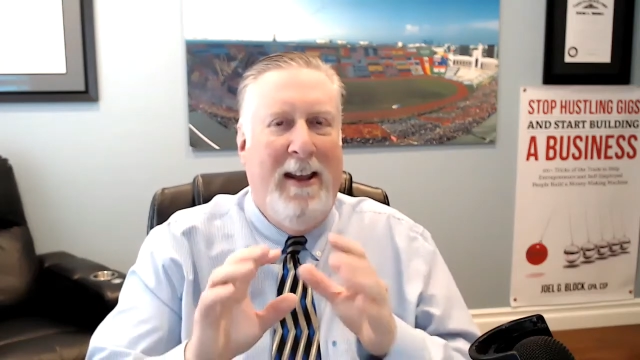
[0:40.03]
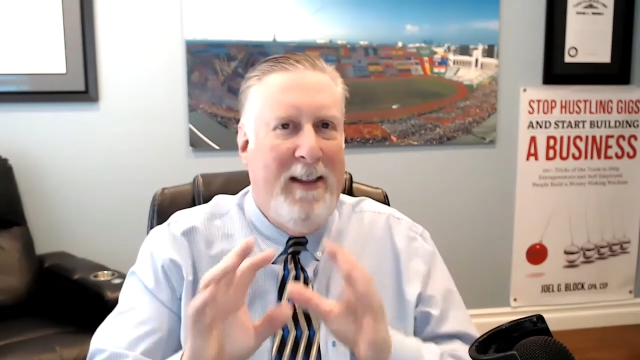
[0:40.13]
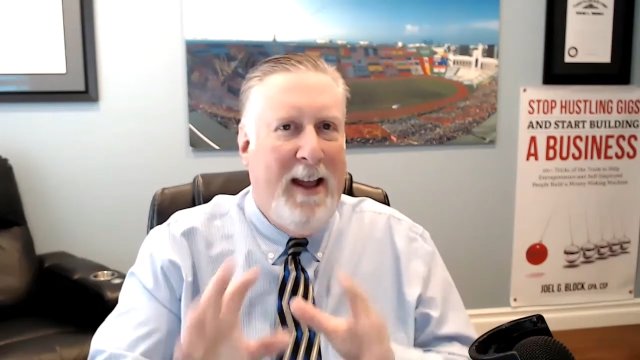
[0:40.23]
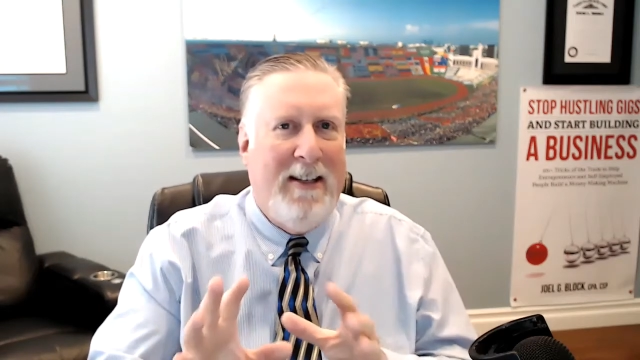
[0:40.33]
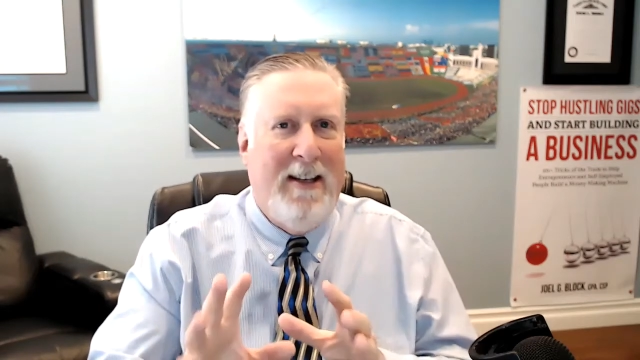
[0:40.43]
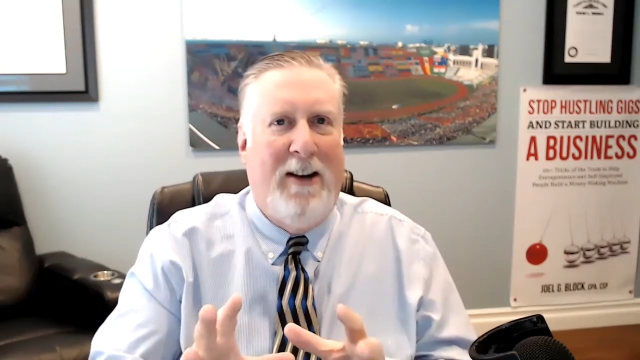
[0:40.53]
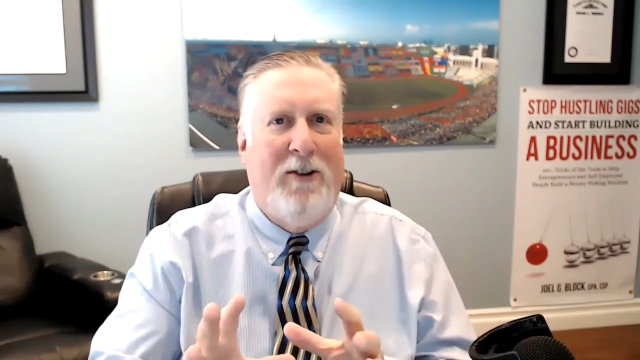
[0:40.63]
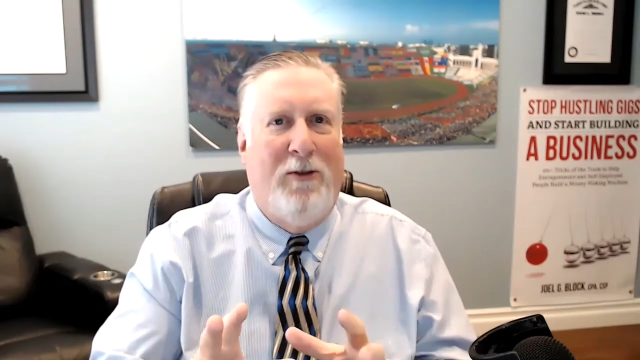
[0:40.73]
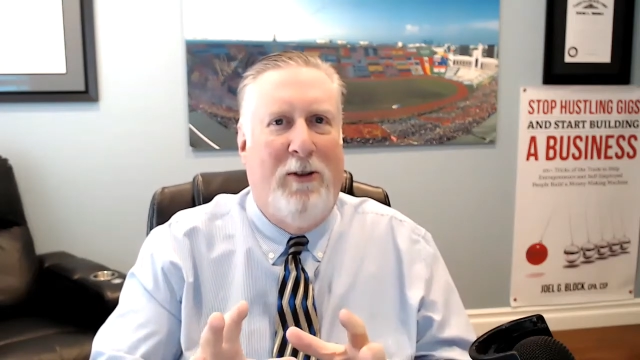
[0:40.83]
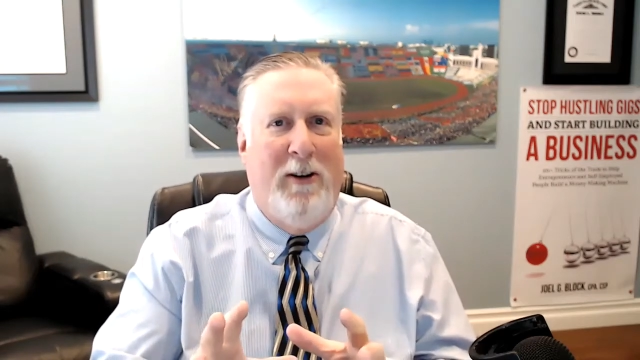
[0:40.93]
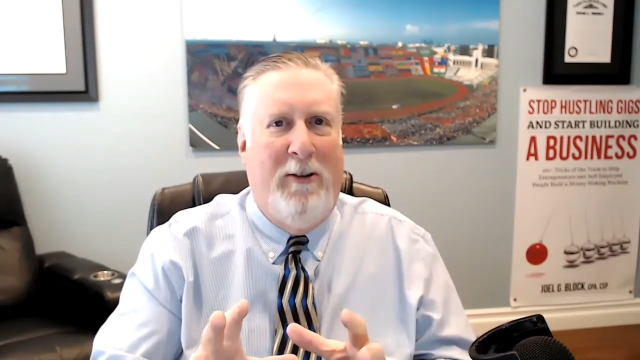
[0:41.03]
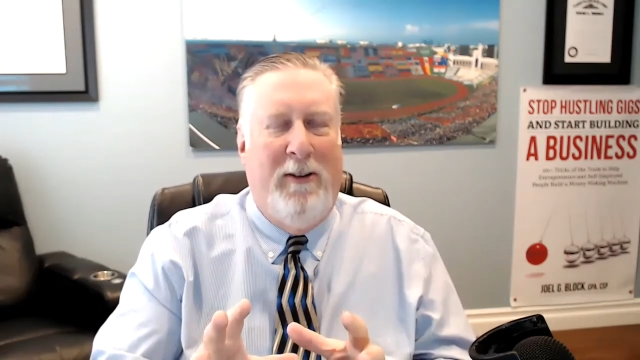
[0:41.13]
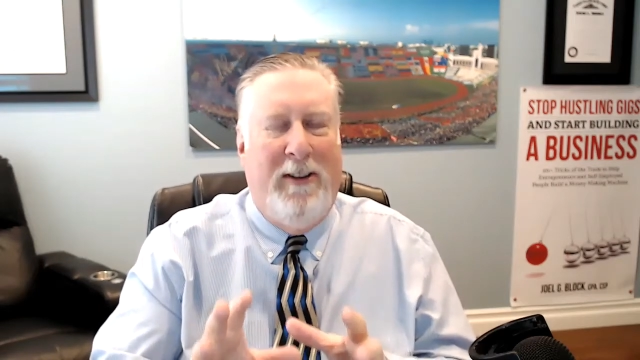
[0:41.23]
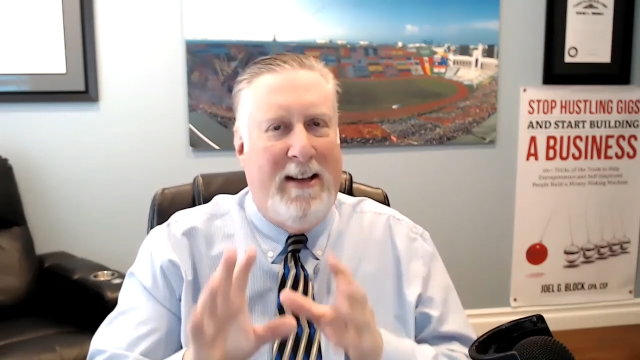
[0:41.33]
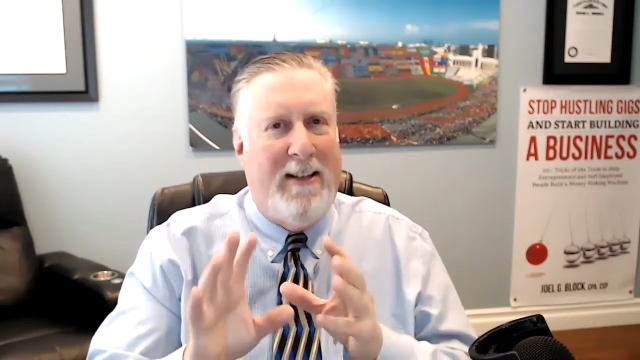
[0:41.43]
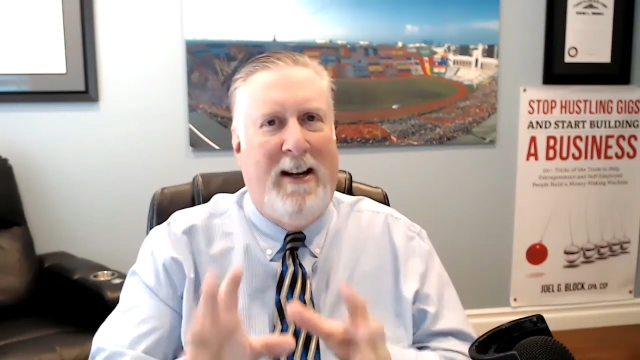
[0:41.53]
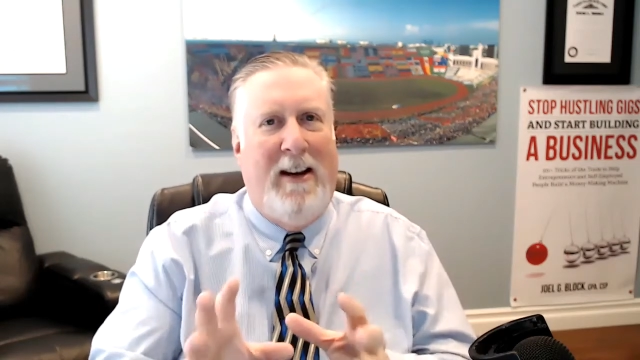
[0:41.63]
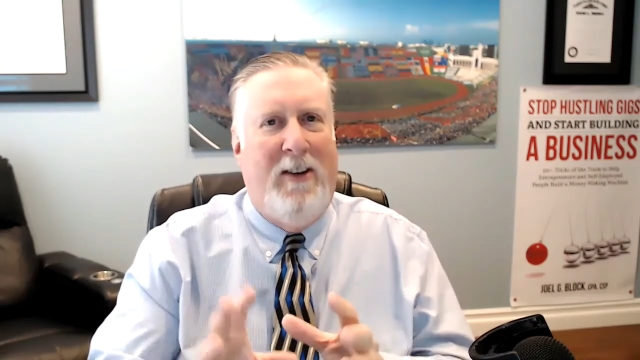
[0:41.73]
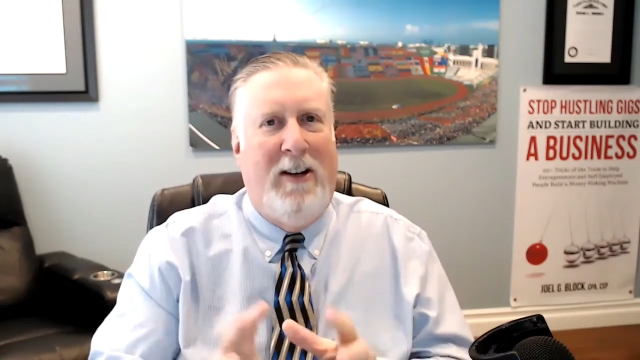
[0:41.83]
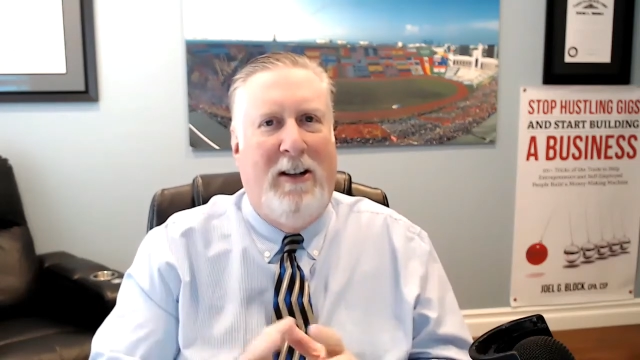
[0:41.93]
That's not true. That's not
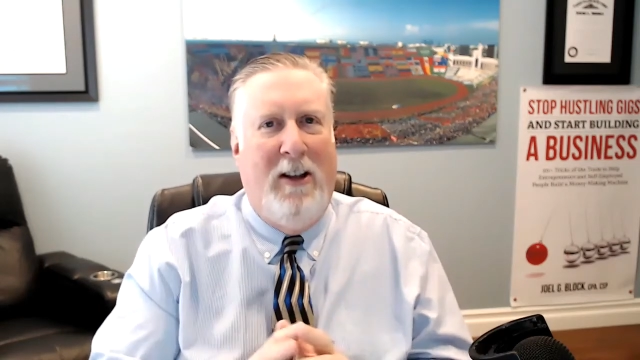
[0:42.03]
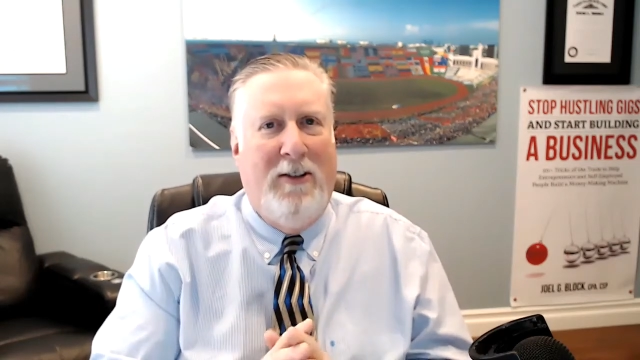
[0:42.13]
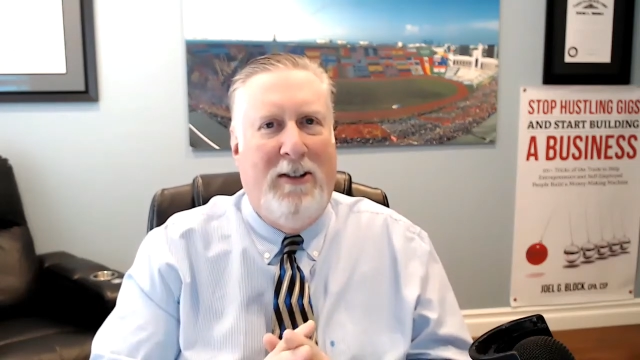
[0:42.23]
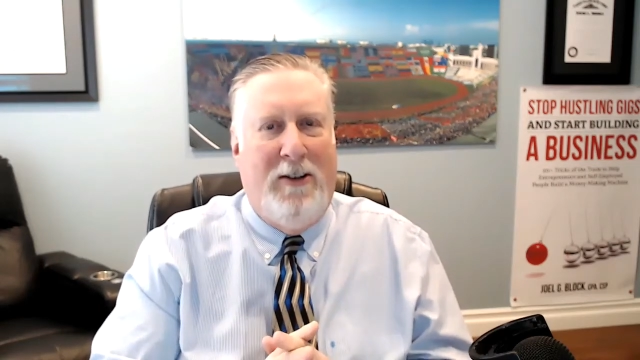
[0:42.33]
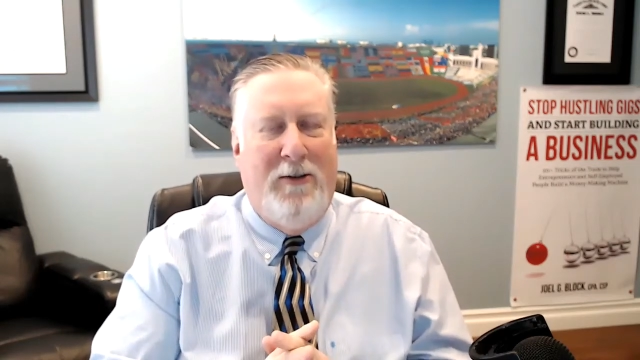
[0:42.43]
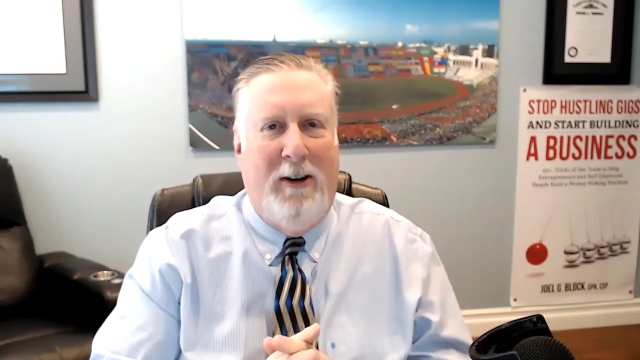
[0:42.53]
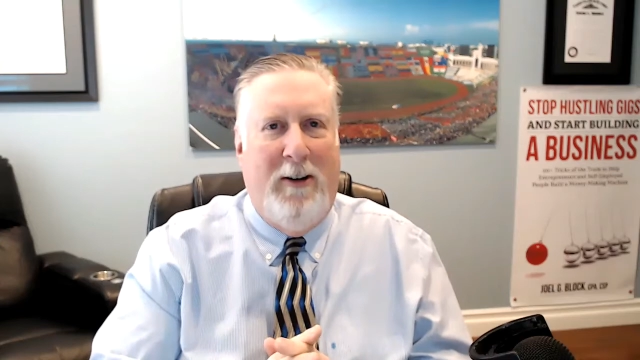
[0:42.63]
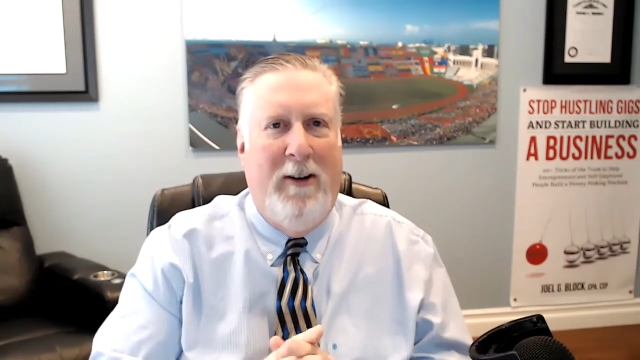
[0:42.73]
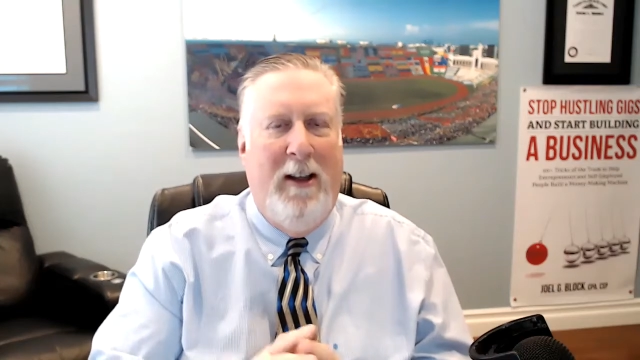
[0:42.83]
even close to true.